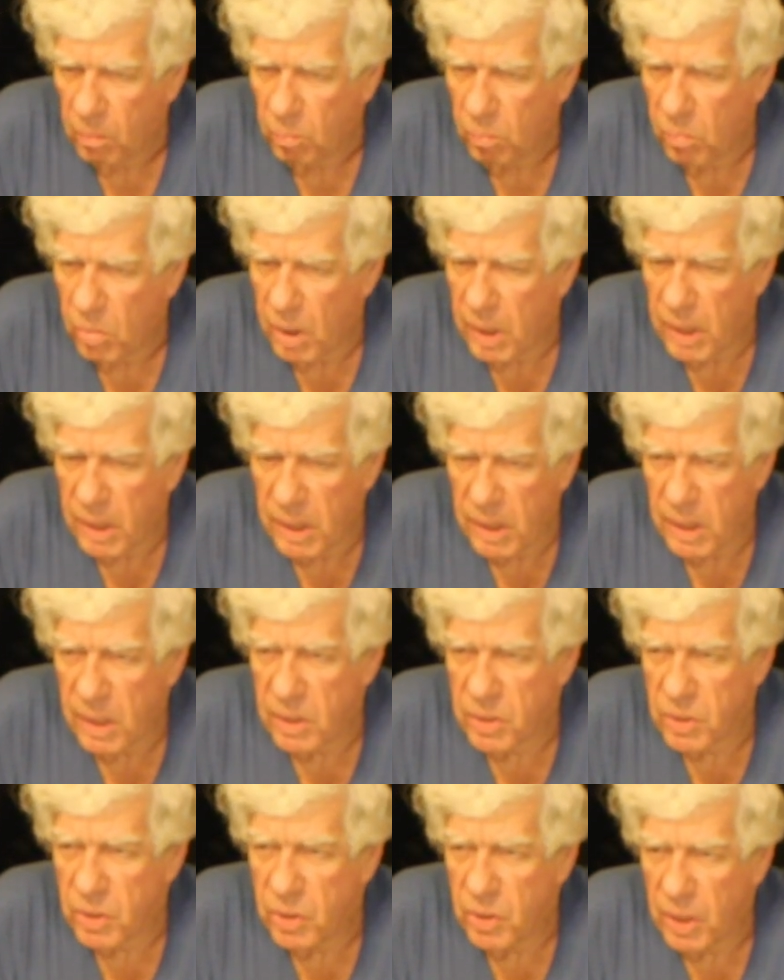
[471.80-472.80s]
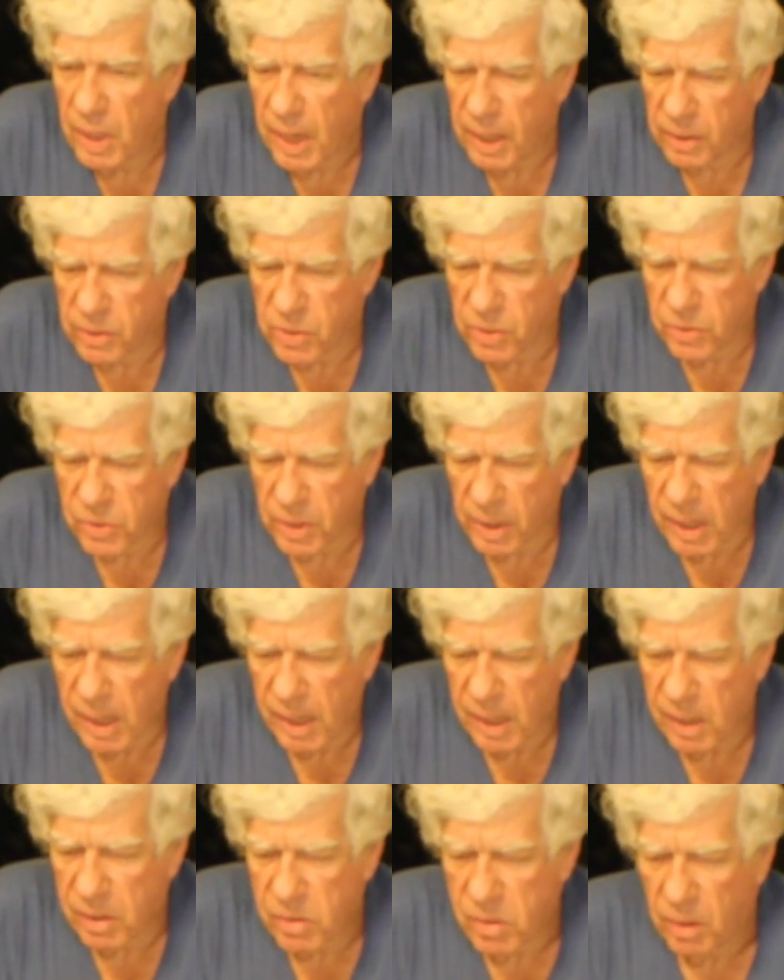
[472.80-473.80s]
But it is good
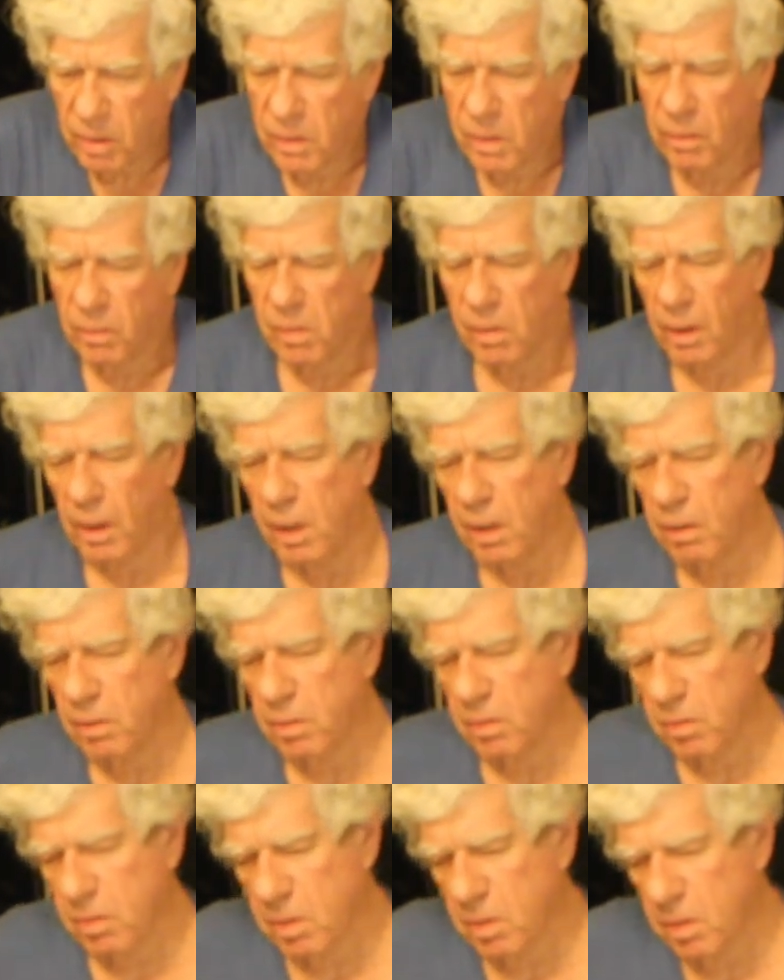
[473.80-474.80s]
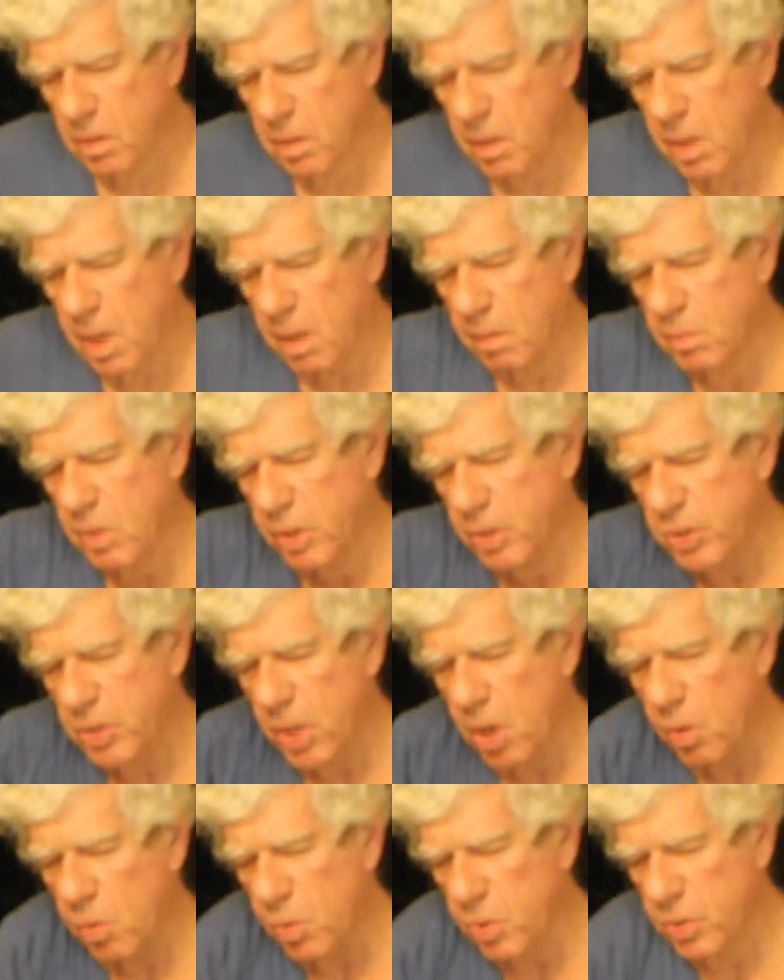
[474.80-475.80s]
exercise. It got my
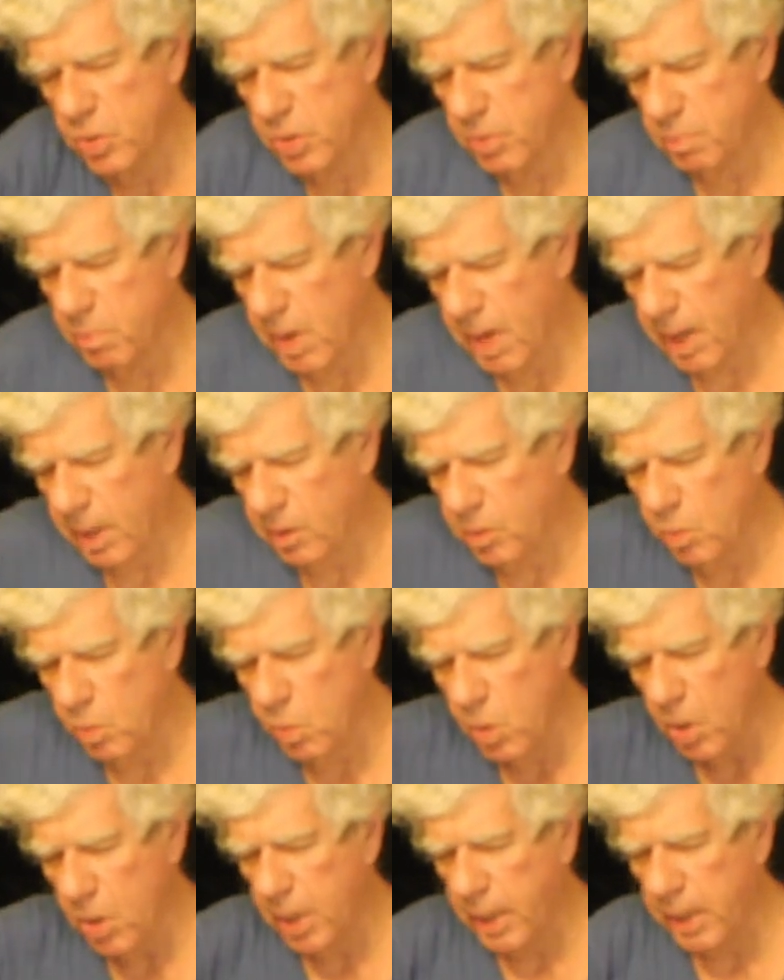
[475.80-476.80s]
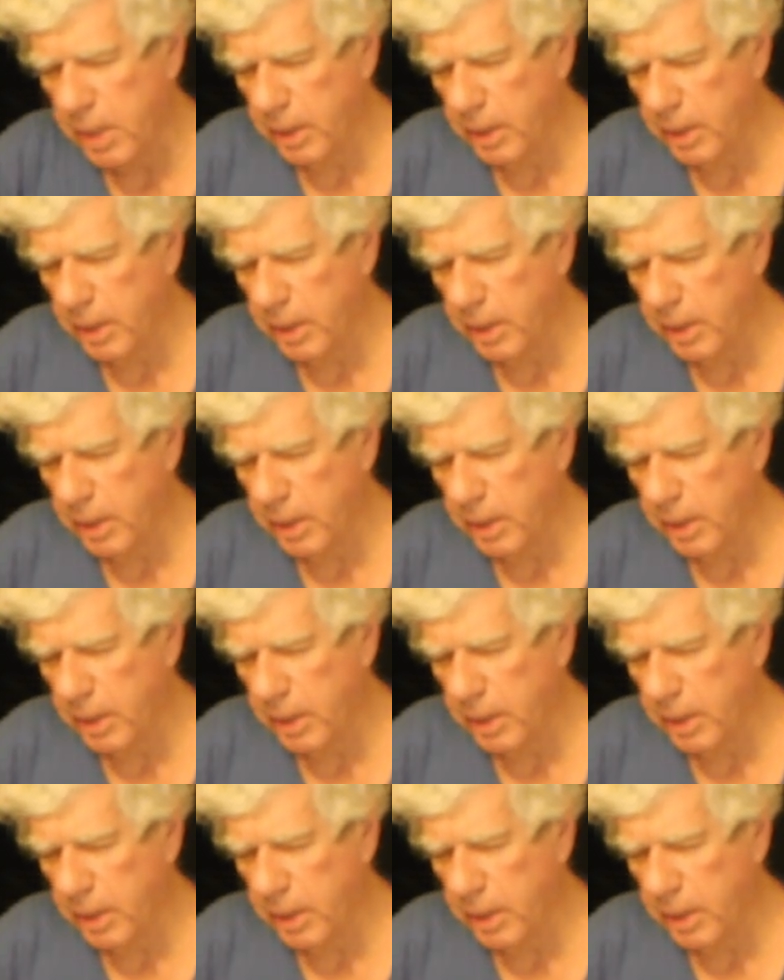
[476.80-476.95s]
shoulders back to working